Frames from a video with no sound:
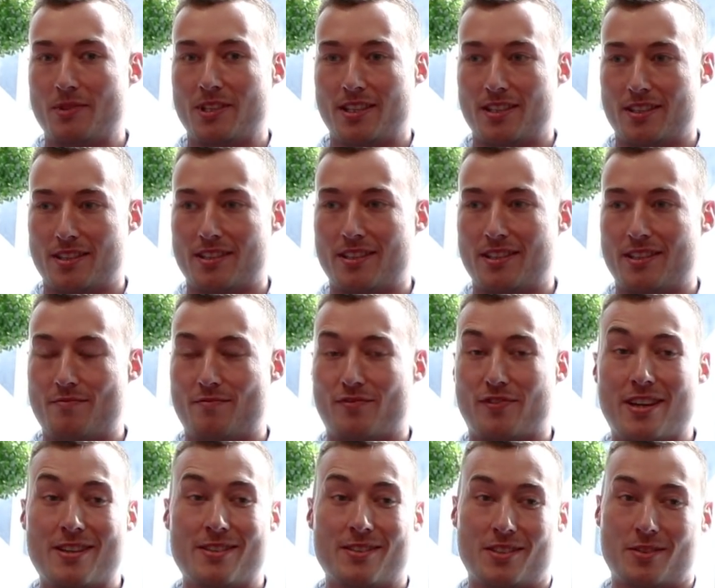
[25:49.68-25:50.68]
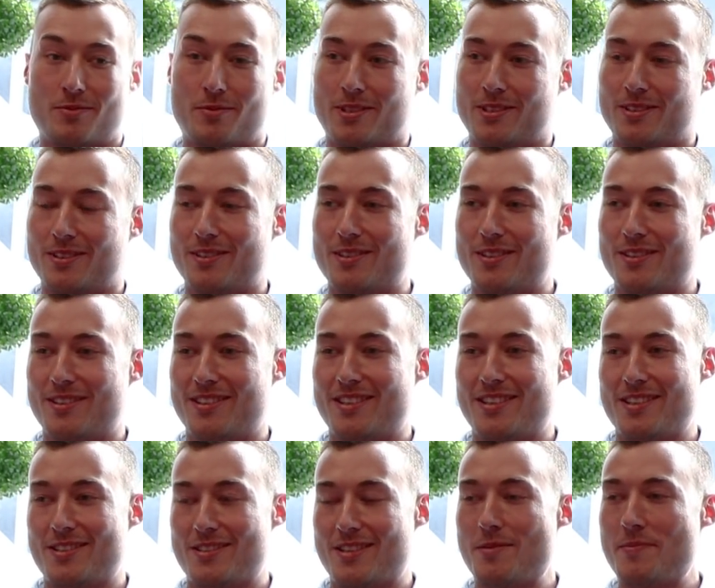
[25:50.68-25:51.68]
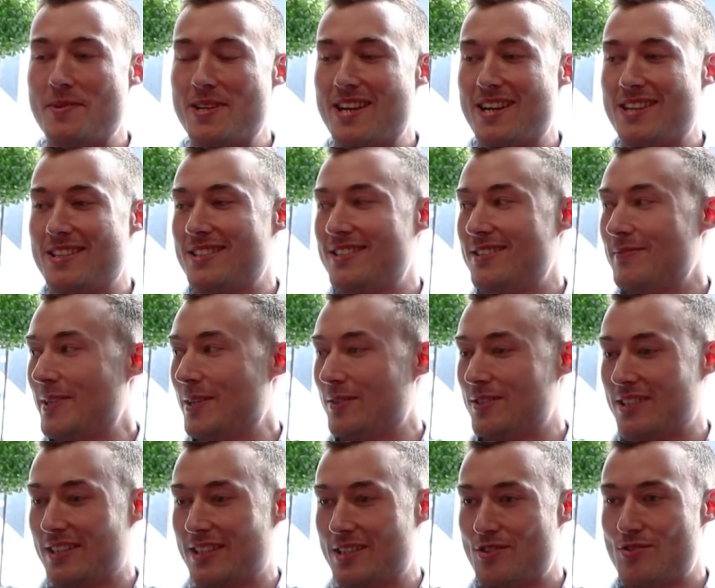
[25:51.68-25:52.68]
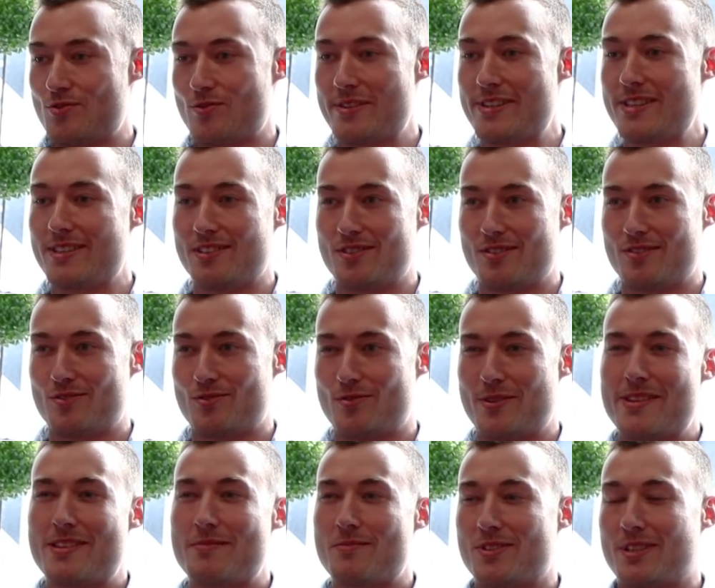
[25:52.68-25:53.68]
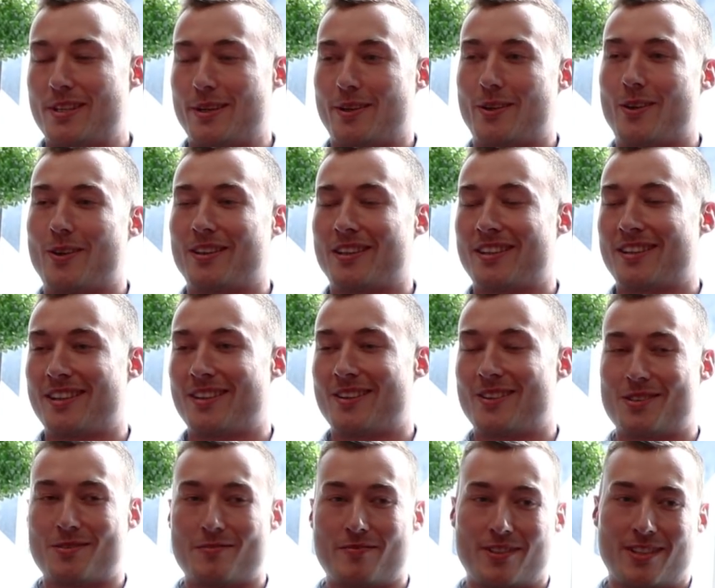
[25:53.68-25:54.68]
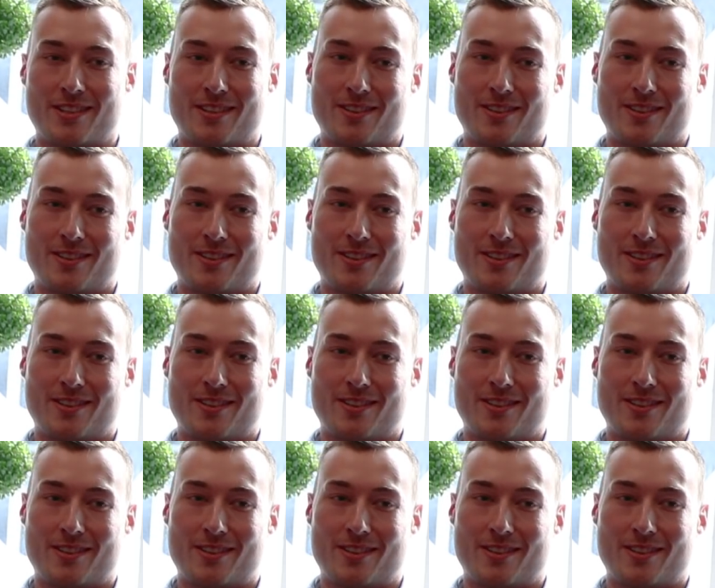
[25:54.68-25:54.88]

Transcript: Family. And then friends as well. It'd be nice to be able to treat them to like a holiday or something.